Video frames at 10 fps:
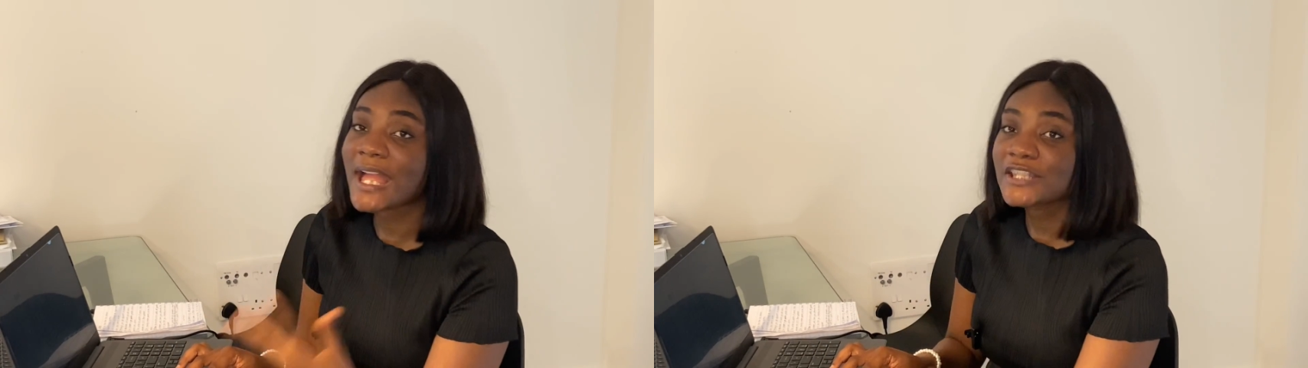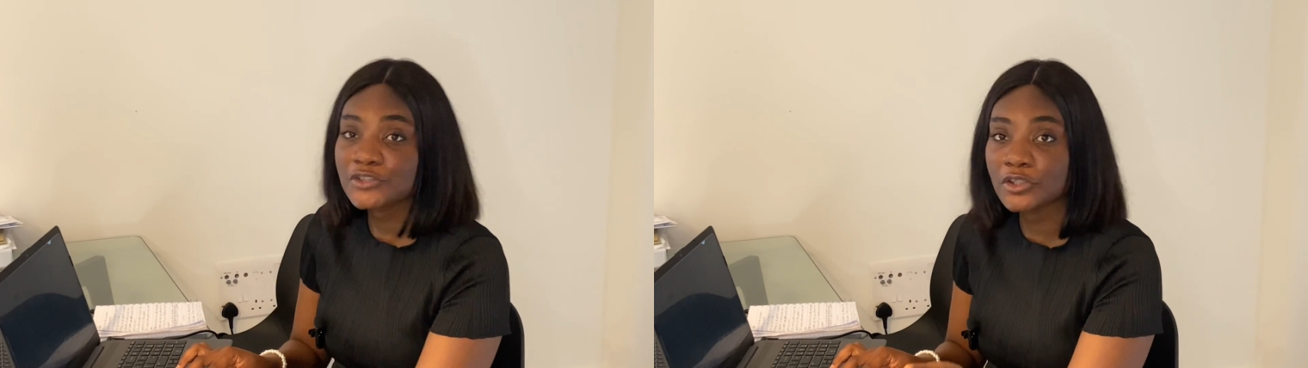
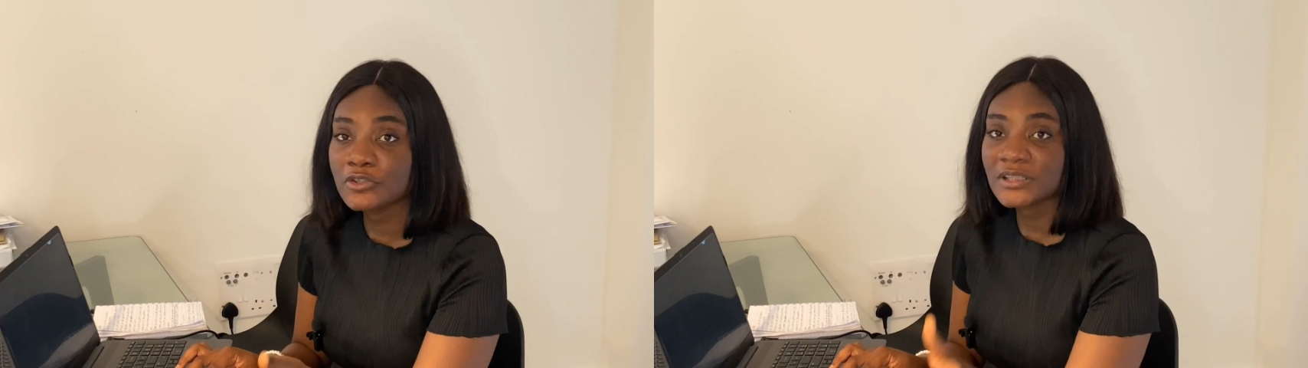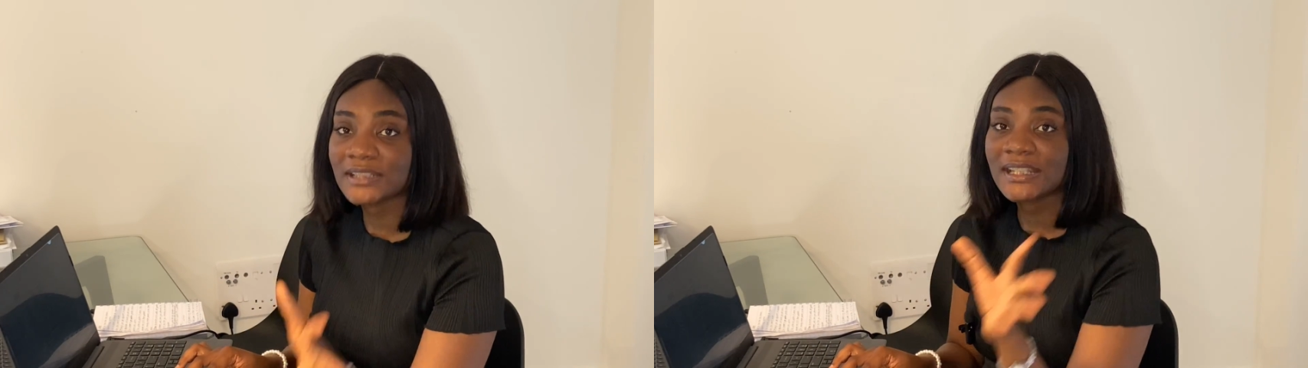ask
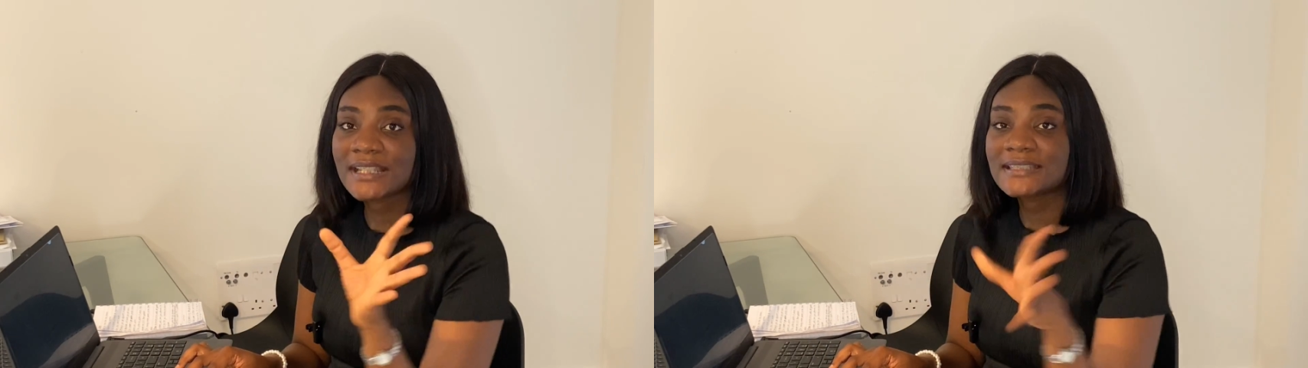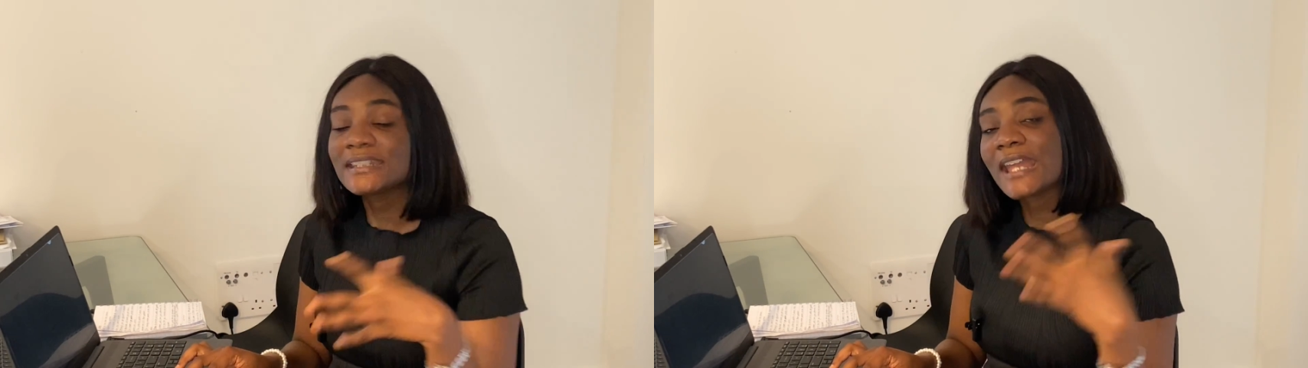you so that they
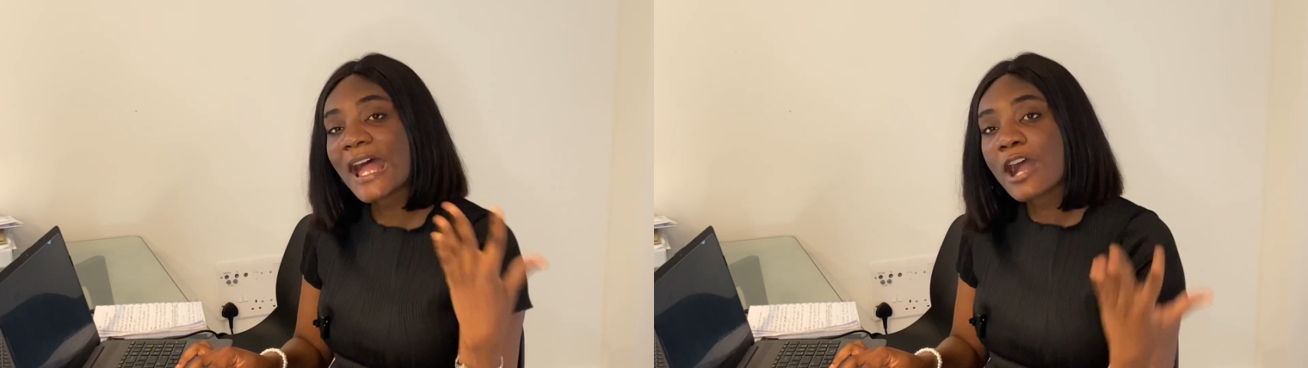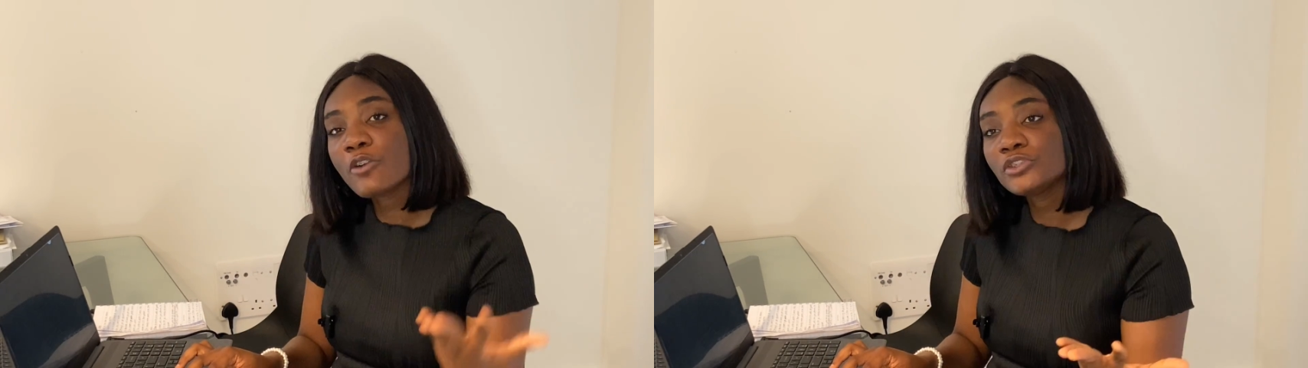can see
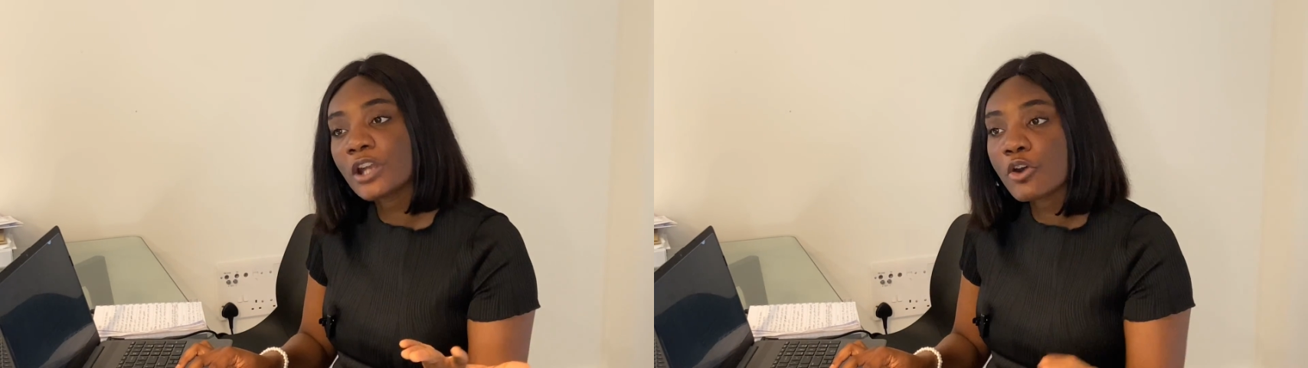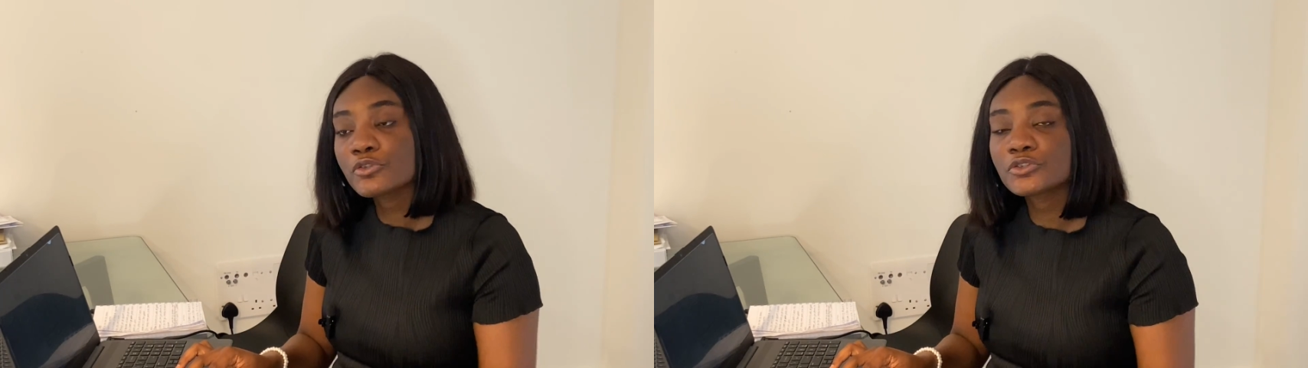how
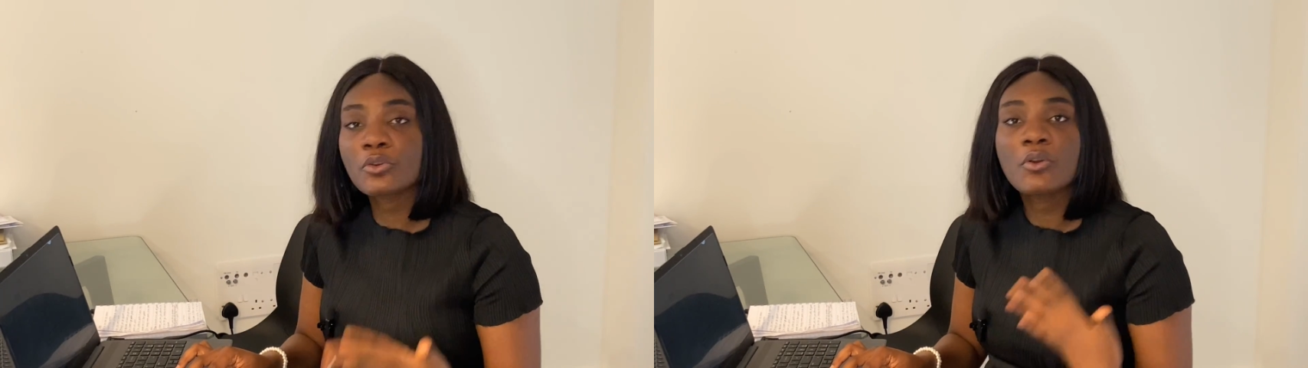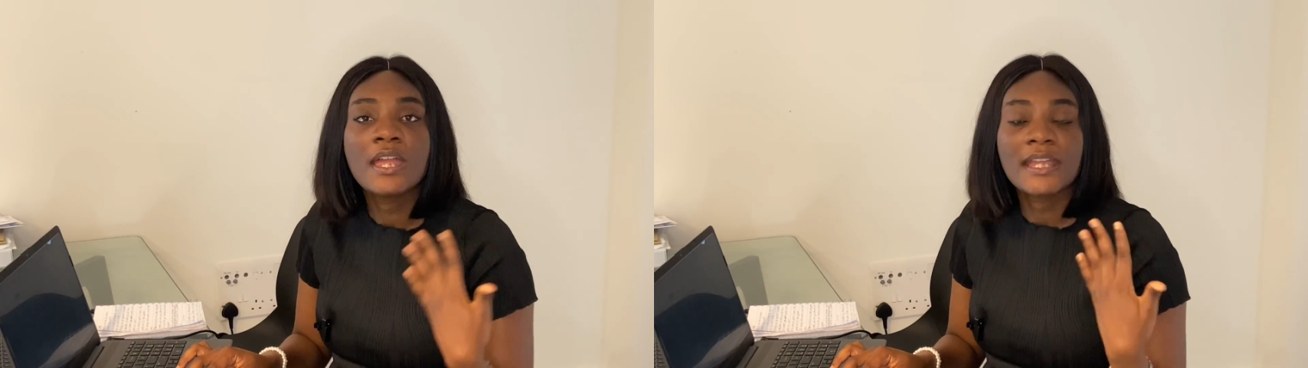you're
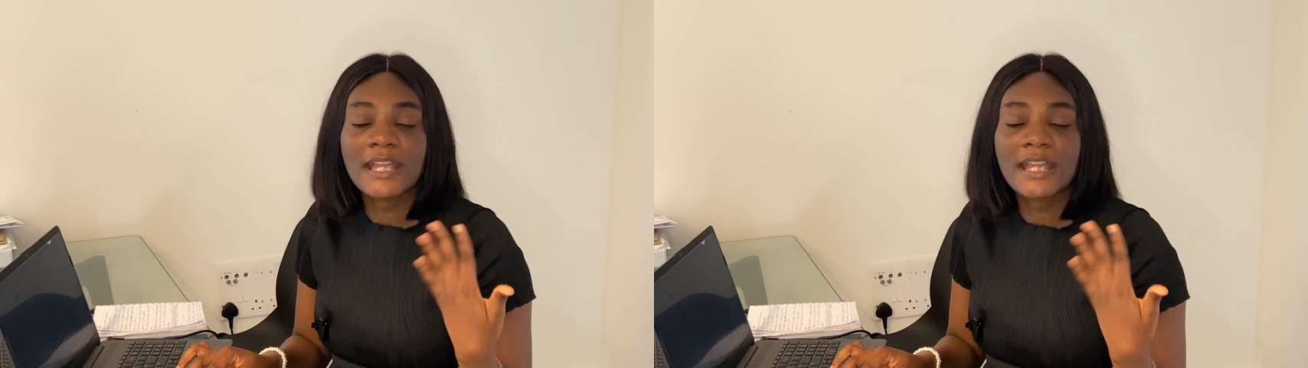also